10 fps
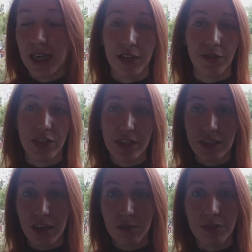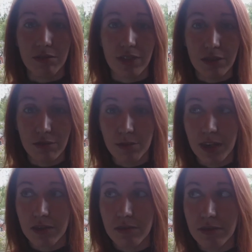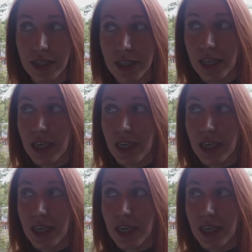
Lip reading: and this time the retro Mercury